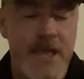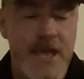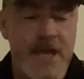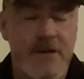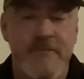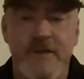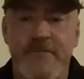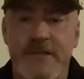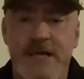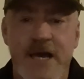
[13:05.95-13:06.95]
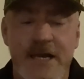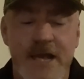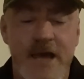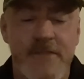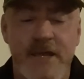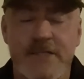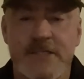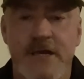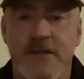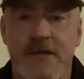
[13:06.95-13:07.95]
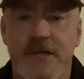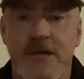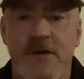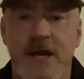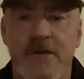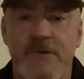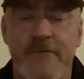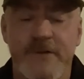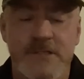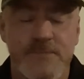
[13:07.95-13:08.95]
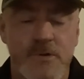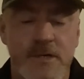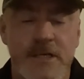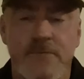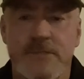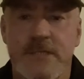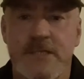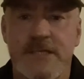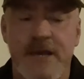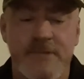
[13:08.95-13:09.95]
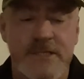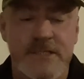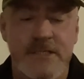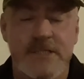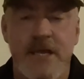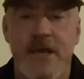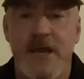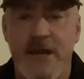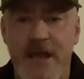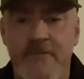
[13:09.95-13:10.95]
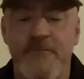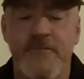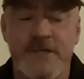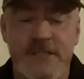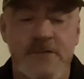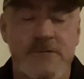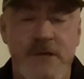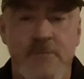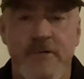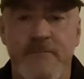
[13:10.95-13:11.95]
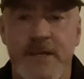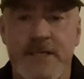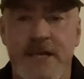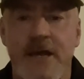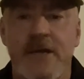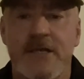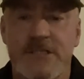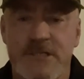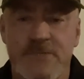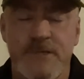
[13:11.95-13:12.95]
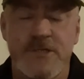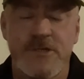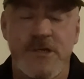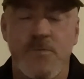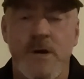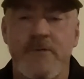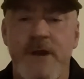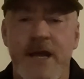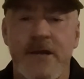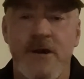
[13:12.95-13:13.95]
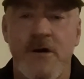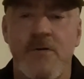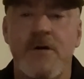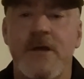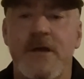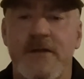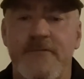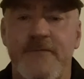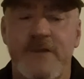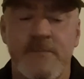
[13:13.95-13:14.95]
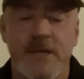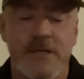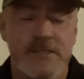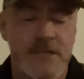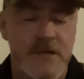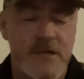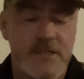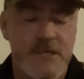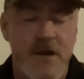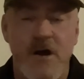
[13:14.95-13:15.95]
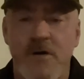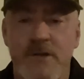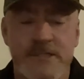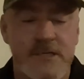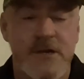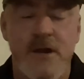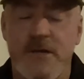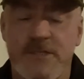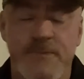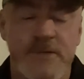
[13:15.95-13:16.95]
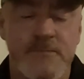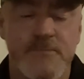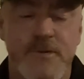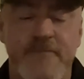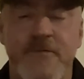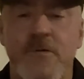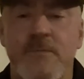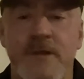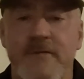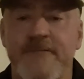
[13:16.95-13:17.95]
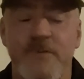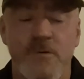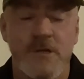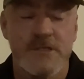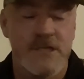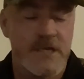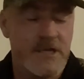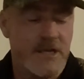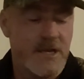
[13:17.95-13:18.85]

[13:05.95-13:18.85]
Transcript: And I've left the target out there so that, you know, I had a reference point and it was at the same distance. And every single time I've been down, it's just been shooting one ragged hole at 50 meters. So holding zero has been performing flawlessly.